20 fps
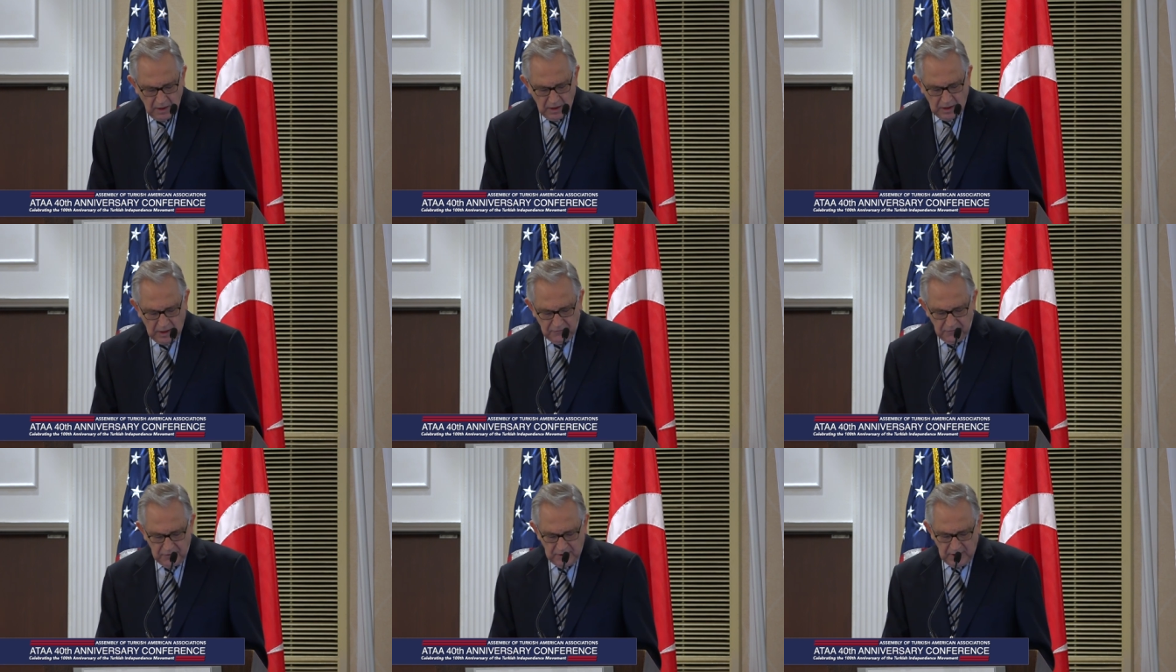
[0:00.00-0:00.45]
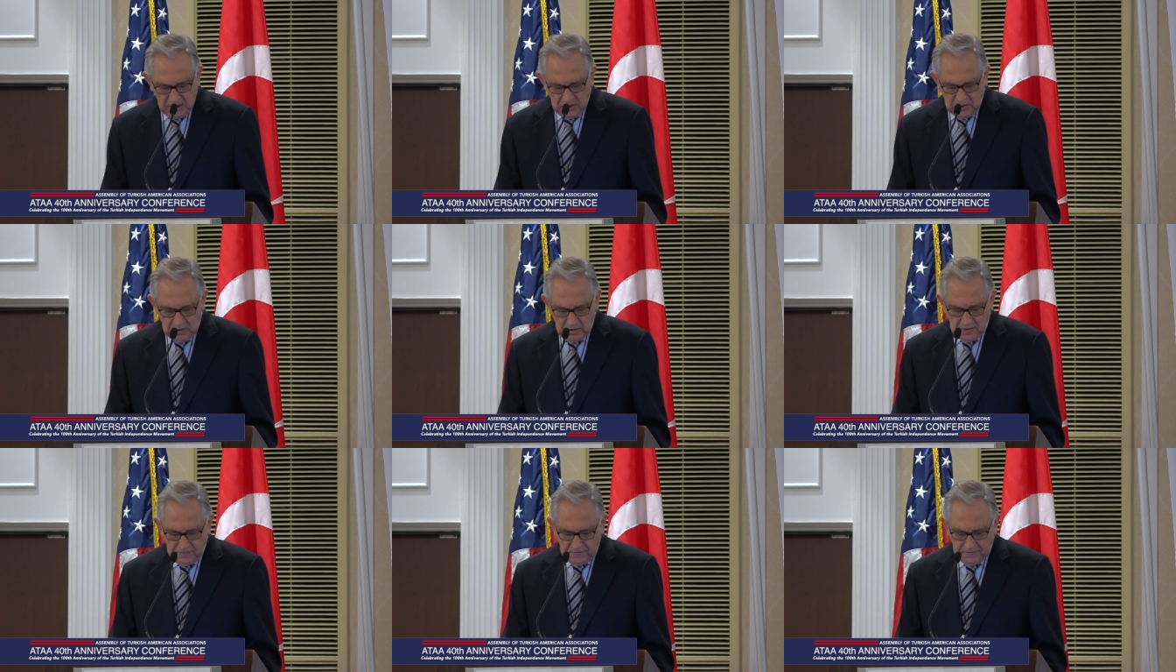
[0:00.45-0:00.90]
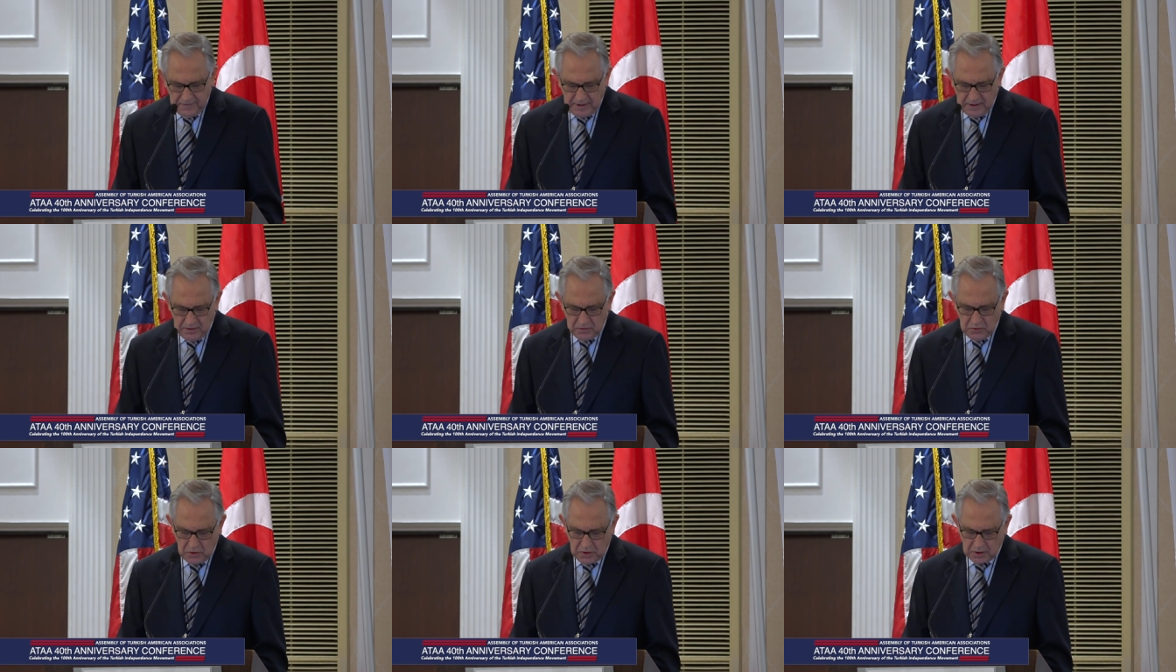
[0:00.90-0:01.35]
how can you
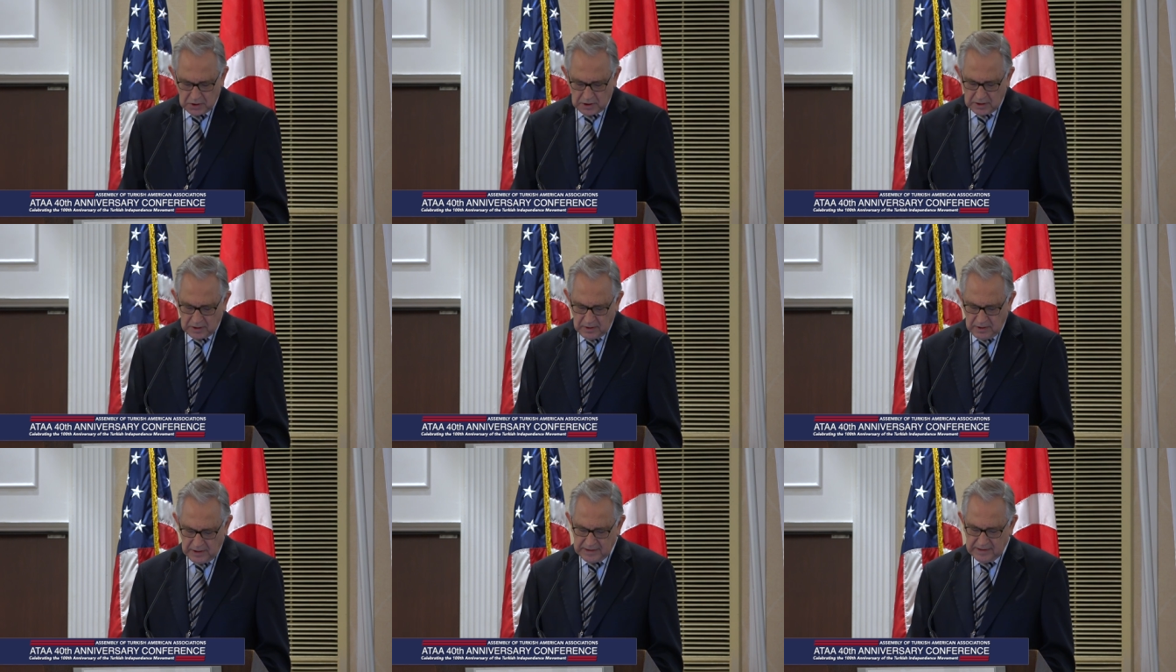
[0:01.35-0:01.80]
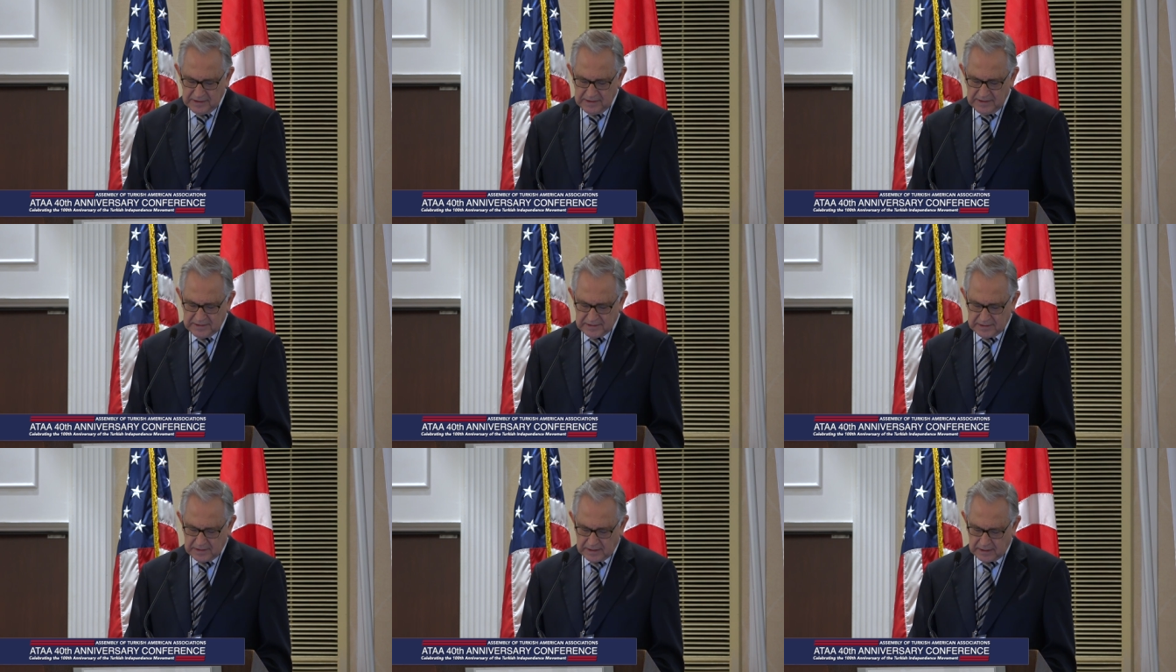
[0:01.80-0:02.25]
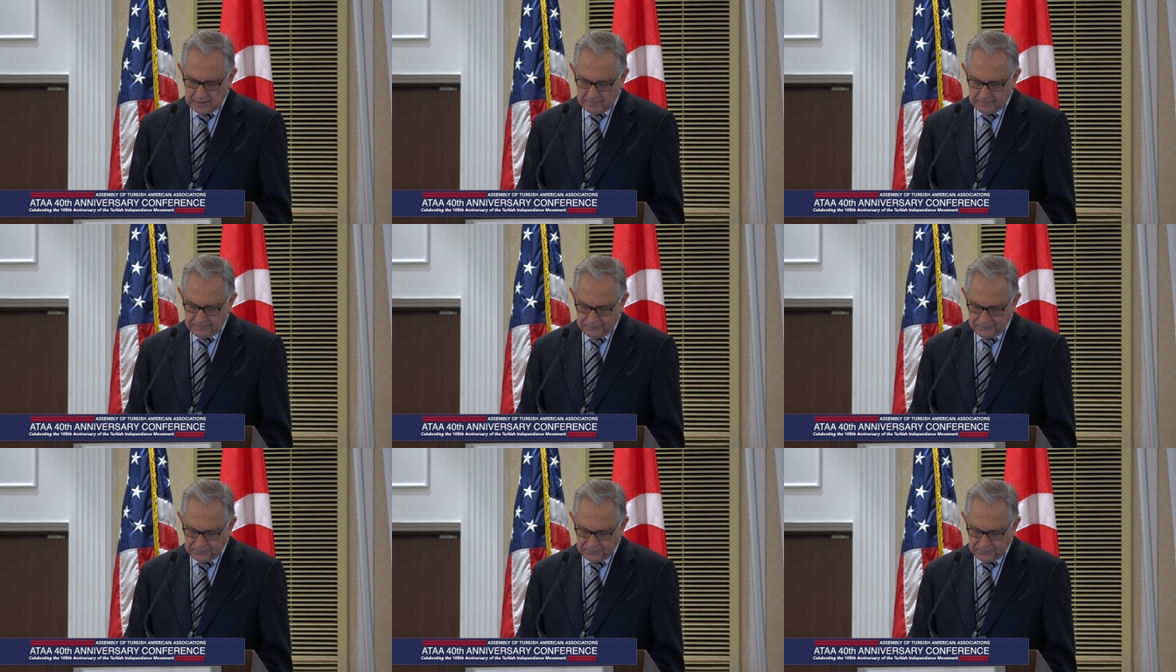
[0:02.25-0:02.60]
defend Turkey at this time?